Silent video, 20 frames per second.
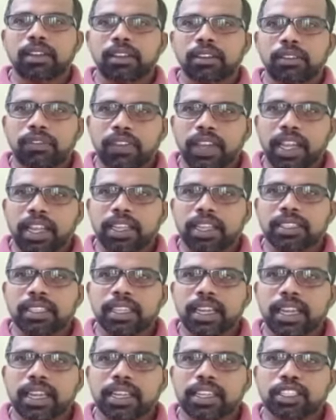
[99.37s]
Phase
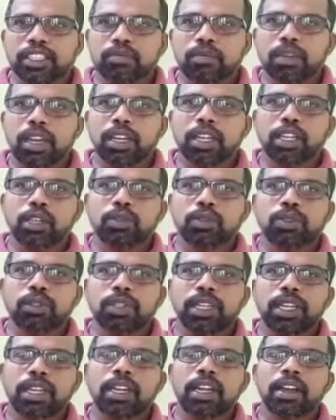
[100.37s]
line is marked
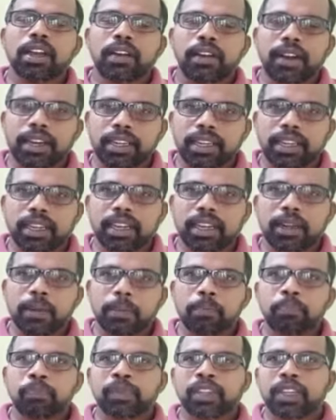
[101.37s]
in red color,
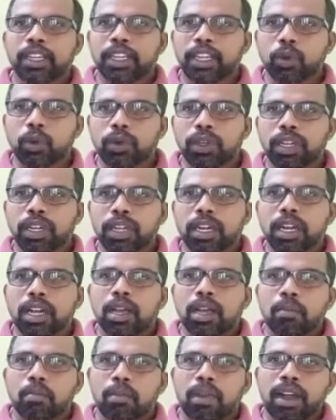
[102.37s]
neutral
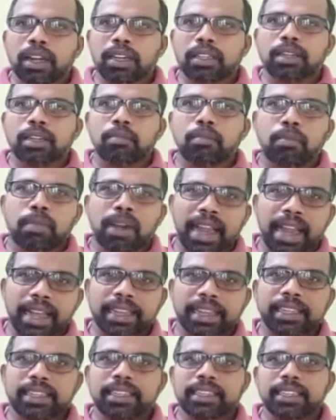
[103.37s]
marked black
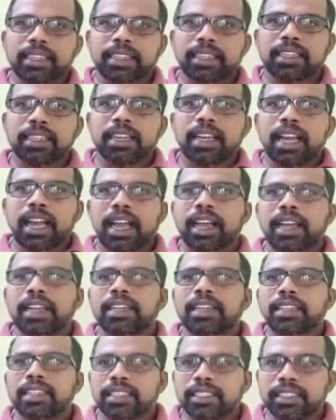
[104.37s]
in color, and
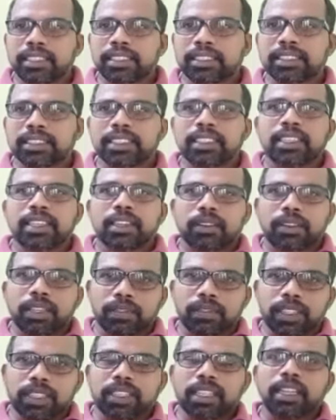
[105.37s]
earth
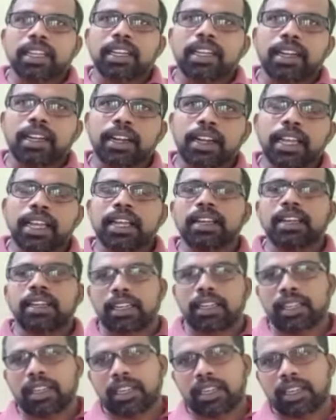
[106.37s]
with
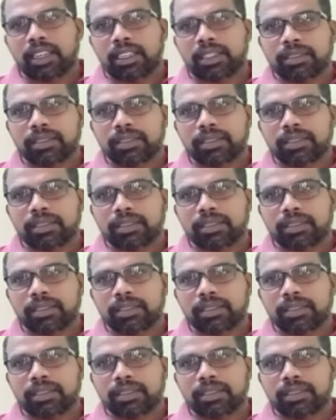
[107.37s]
green color.